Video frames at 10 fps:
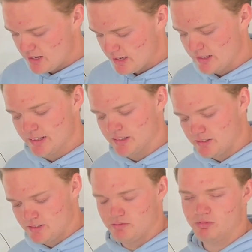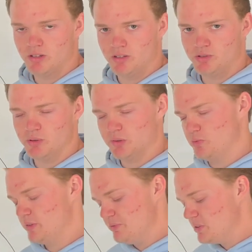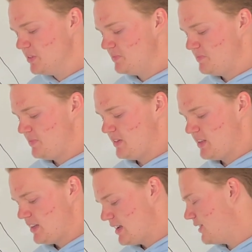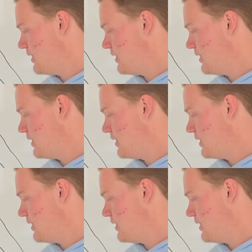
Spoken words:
and that's the Jordan River, and